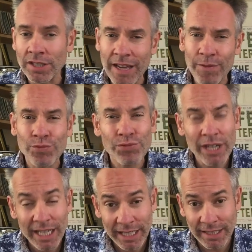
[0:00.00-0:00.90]
has ever
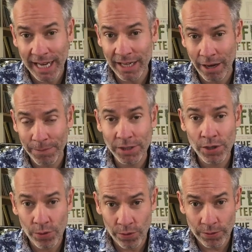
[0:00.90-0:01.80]
really taken up its
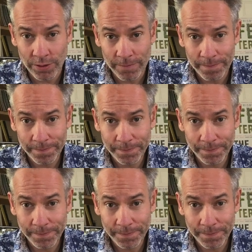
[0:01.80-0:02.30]
cause.